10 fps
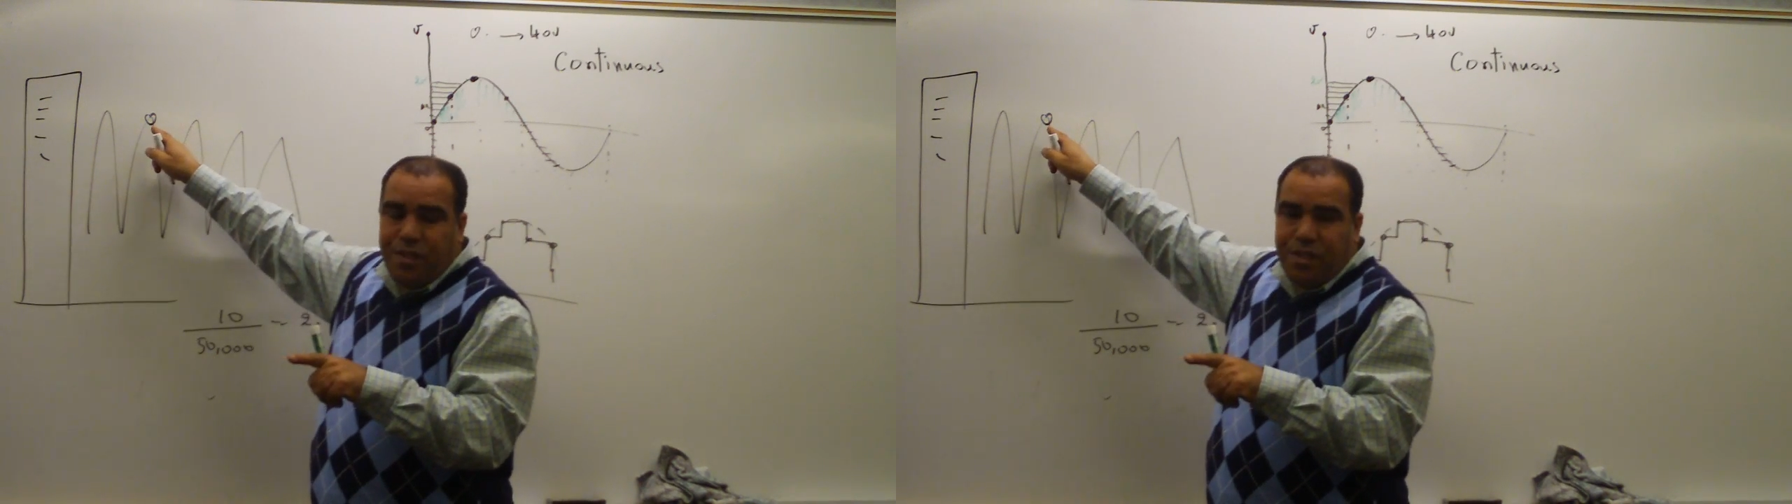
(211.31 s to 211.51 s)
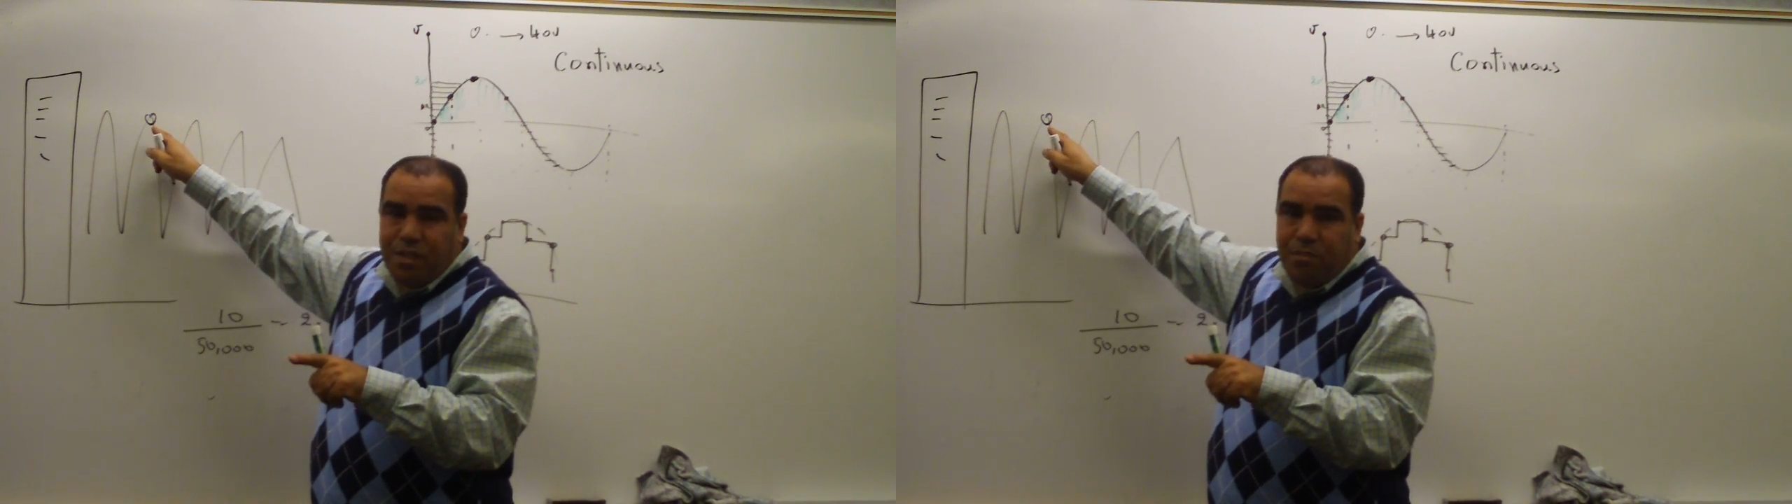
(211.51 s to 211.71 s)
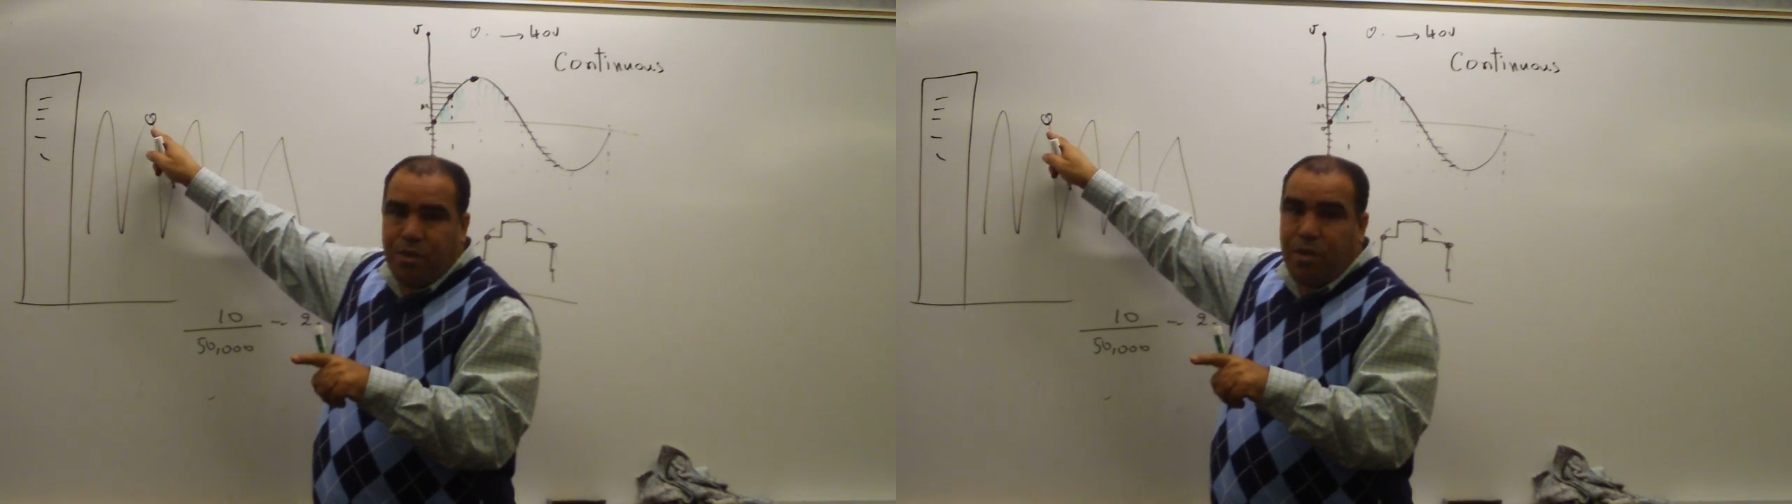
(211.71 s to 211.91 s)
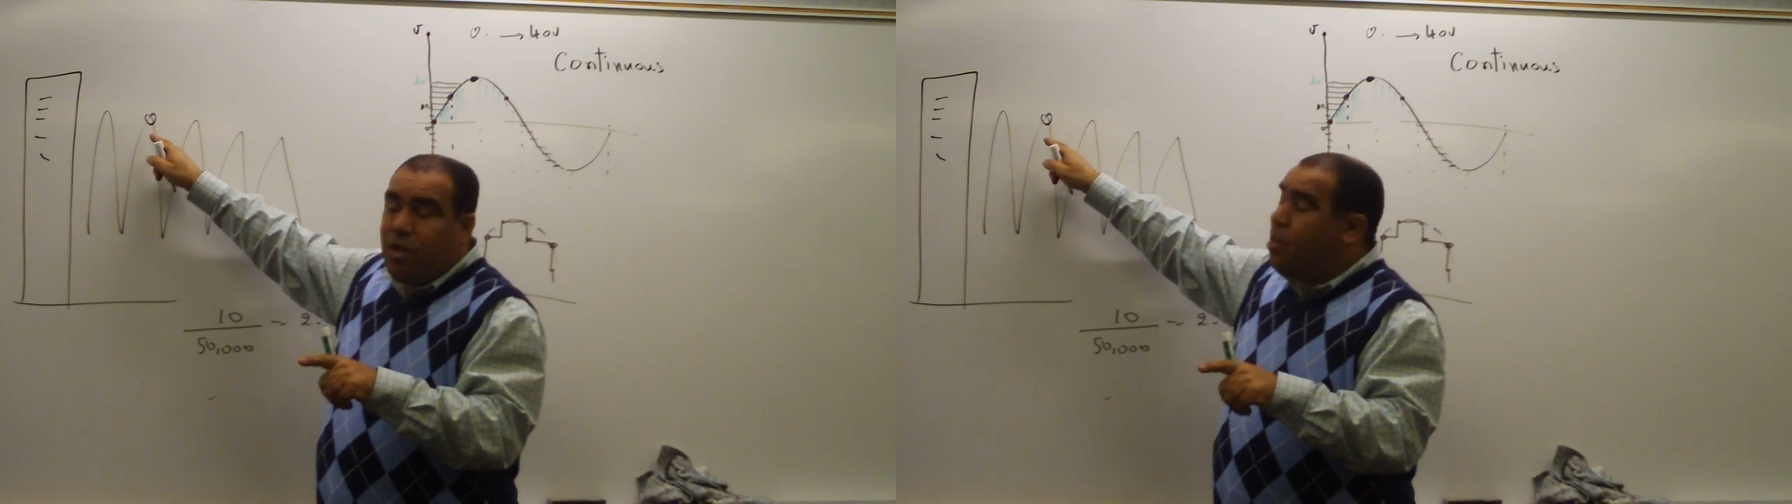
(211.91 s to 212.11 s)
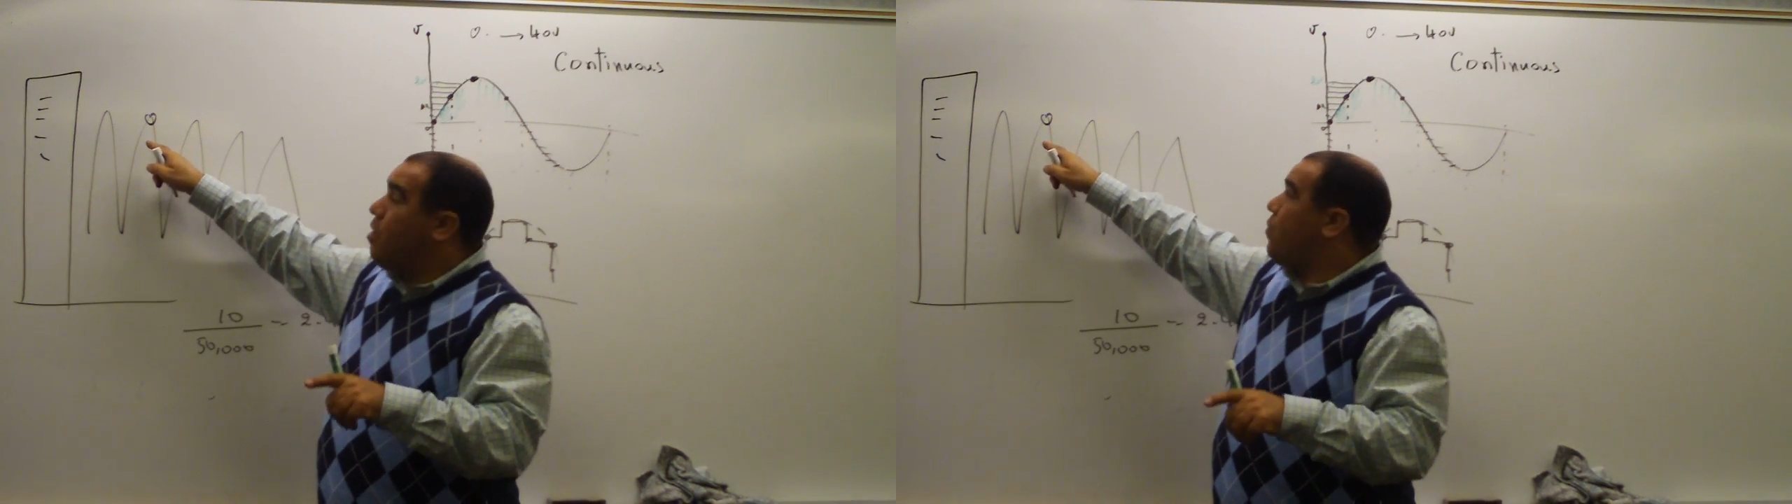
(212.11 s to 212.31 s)
very
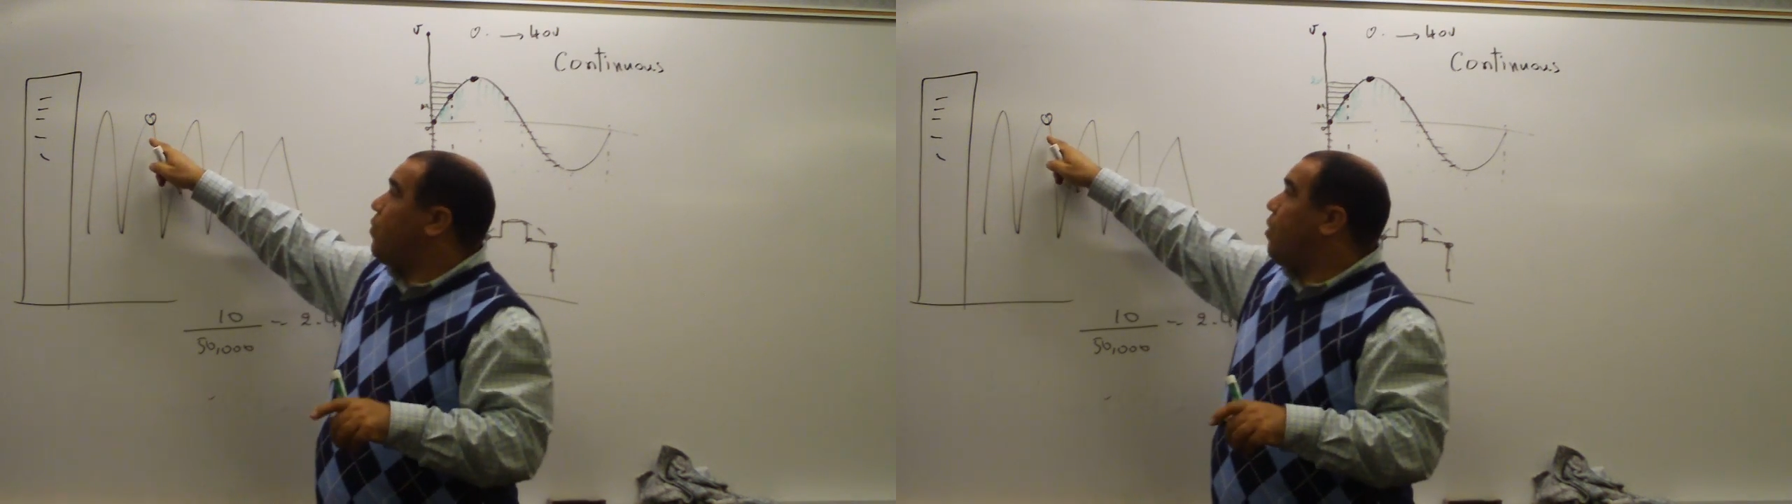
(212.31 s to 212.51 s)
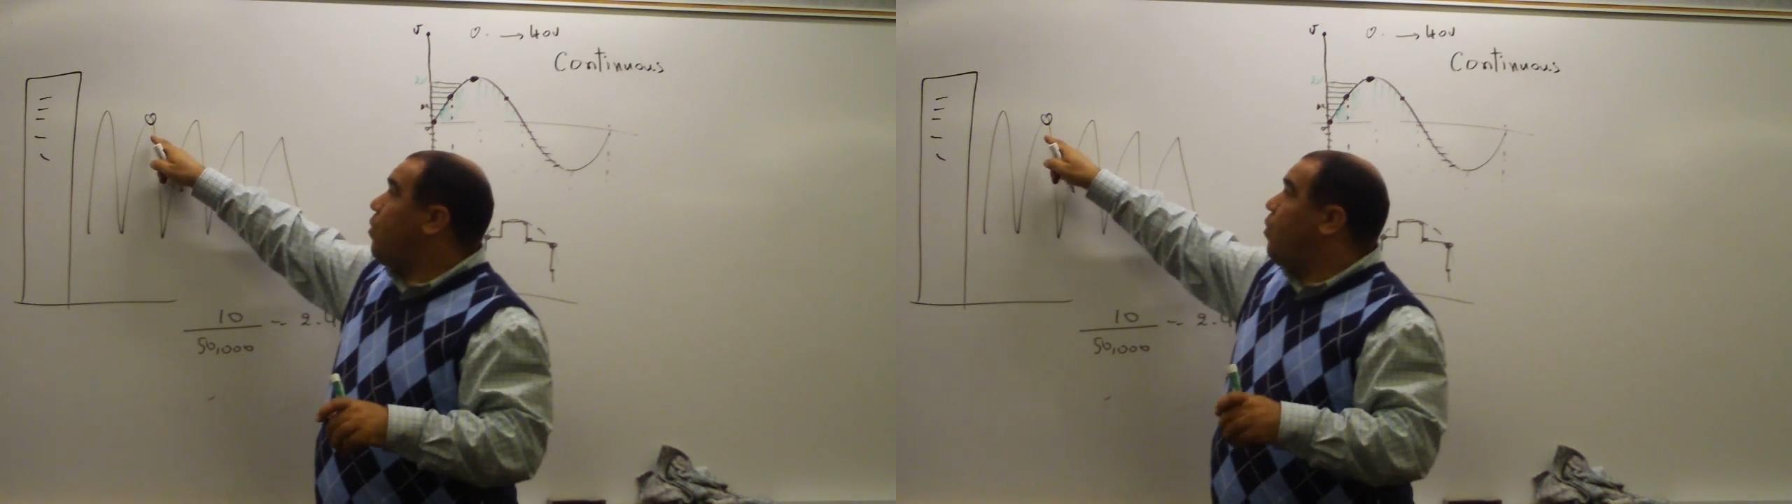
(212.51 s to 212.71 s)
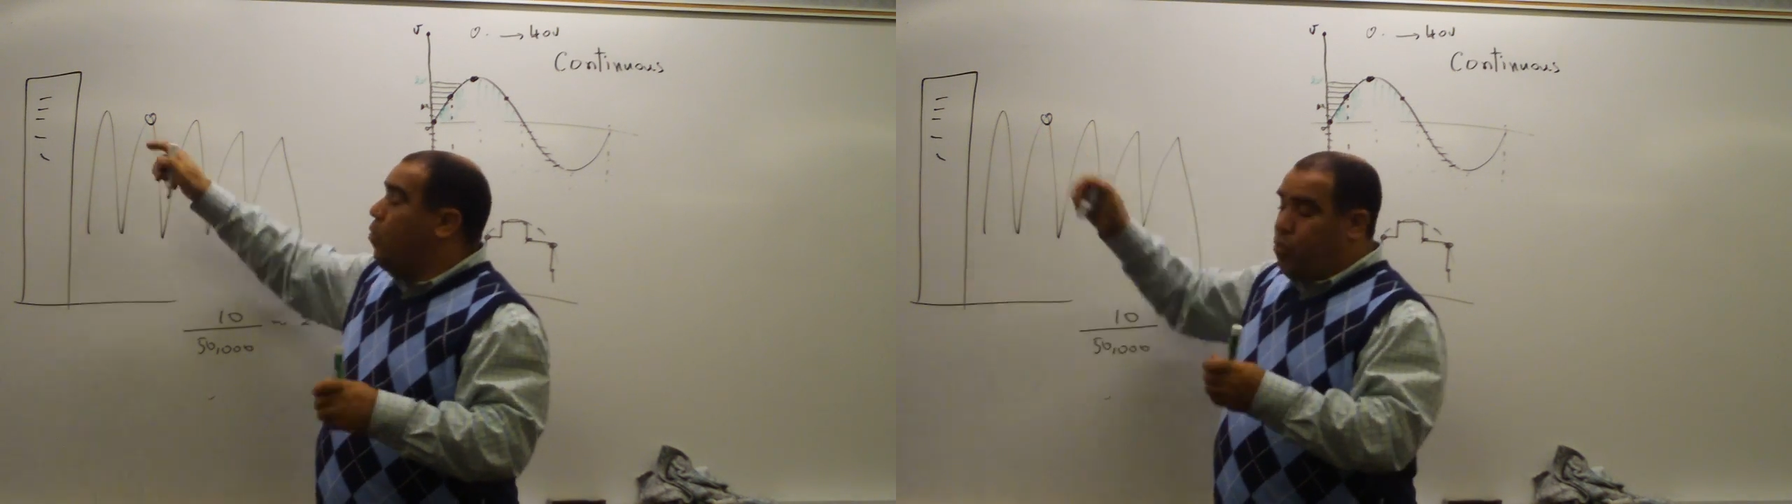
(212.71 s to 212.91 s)
small. So